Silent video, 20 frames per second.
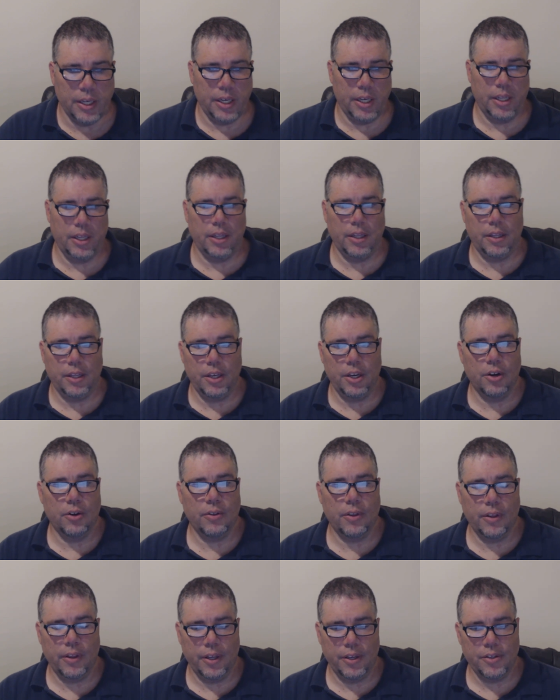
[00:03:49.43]
in the
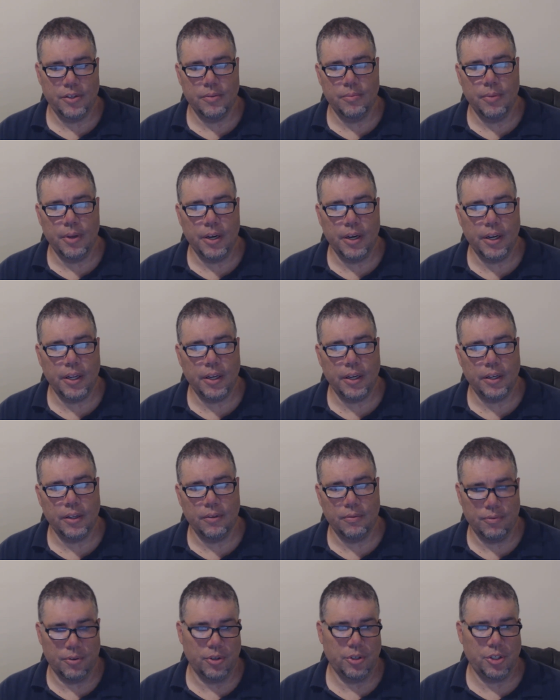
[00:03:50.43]
year that they submitted
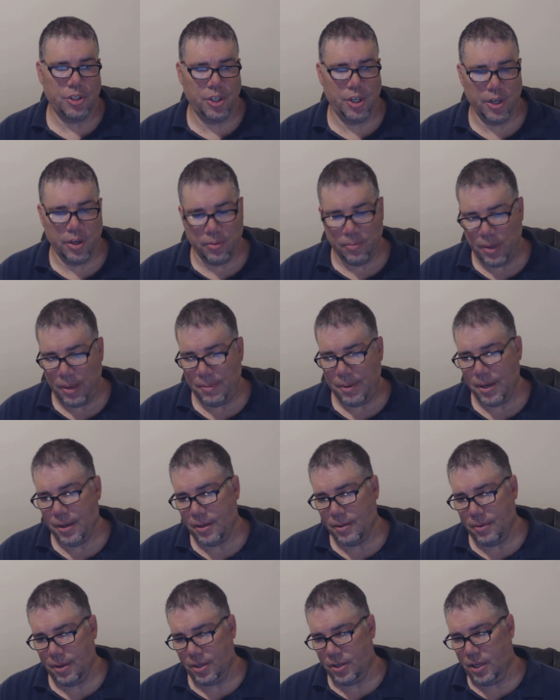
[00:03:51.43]
it the first year. Maybe
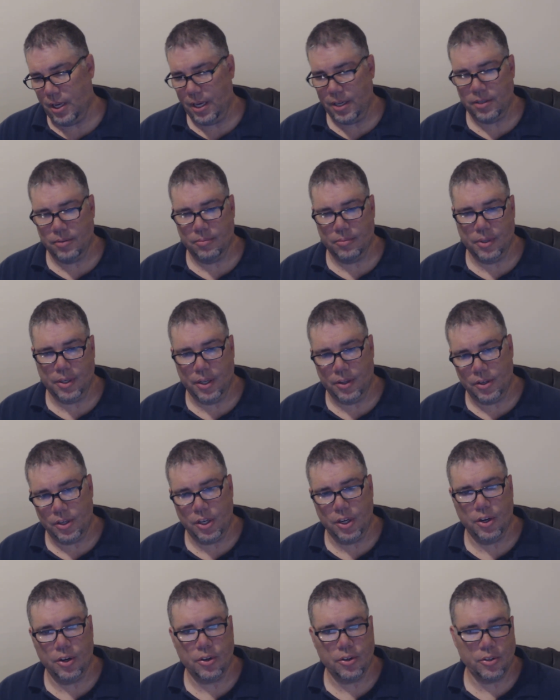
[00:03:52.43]
it, it takes them another
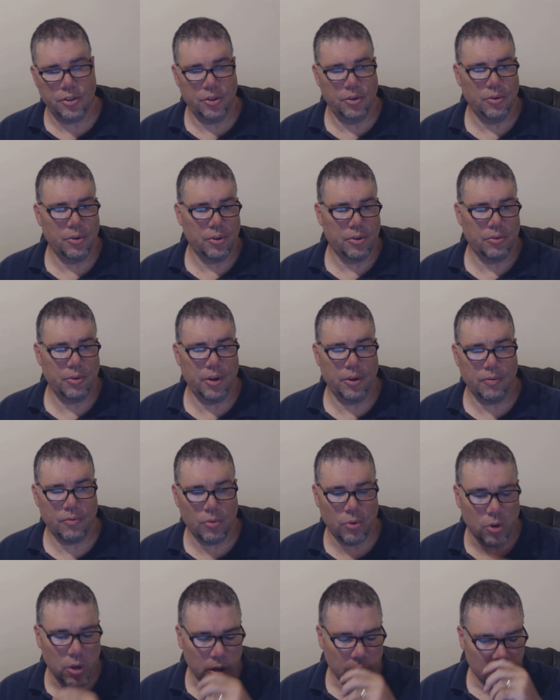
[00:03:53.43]
year or two or three or
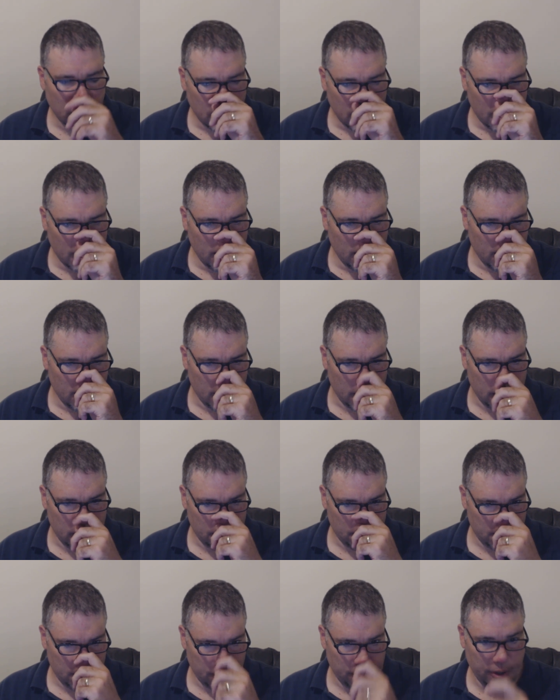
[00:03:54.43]
four
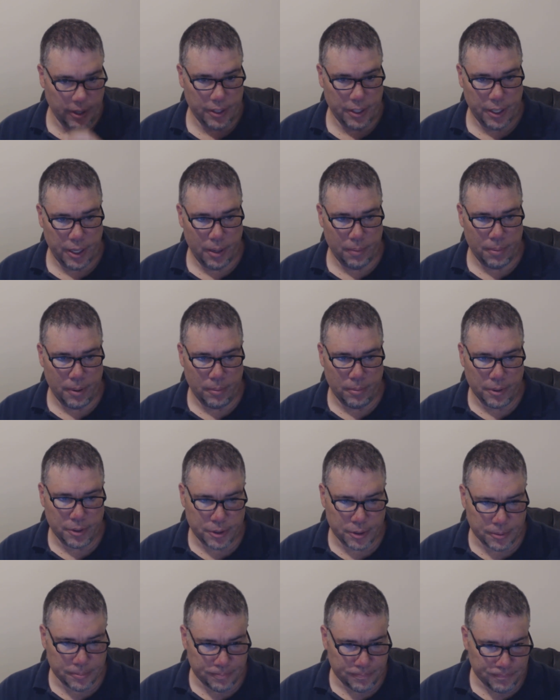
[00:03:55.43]
um, to finally get
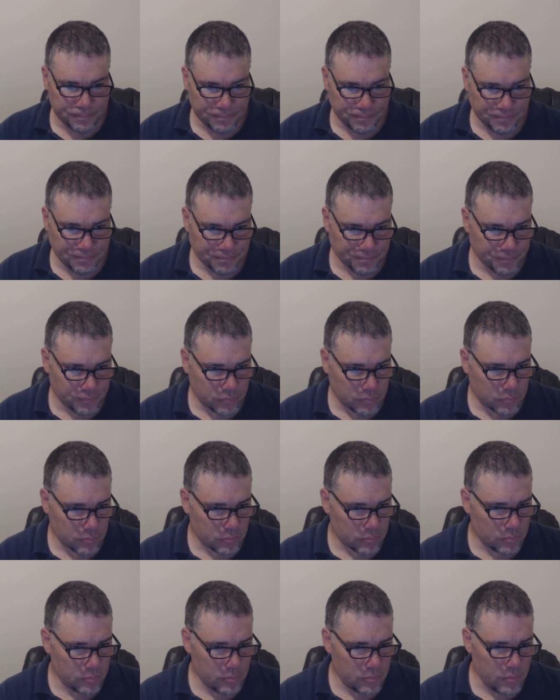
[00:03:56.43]
published.
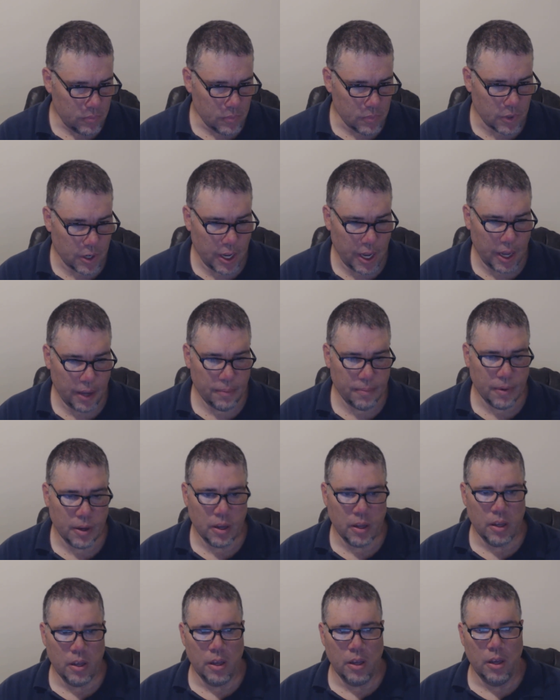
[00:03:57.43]
Okay,
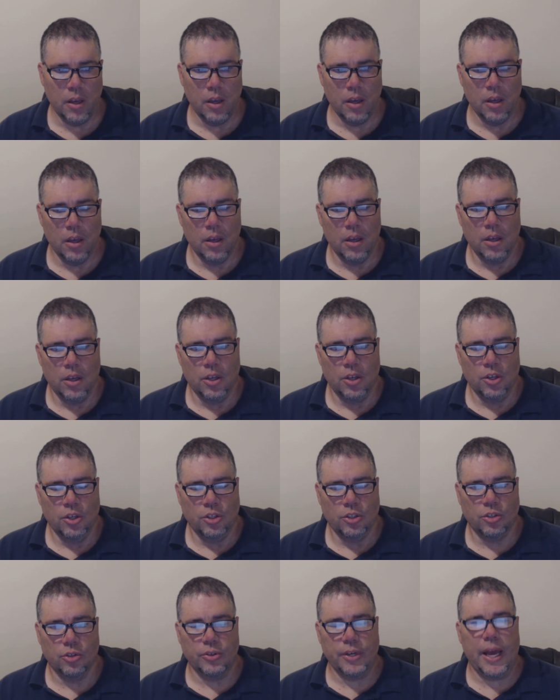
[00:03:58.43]

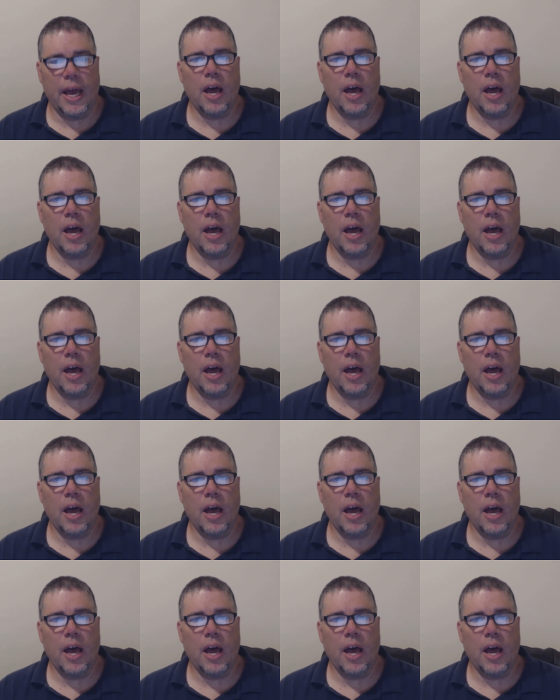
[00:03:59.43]
so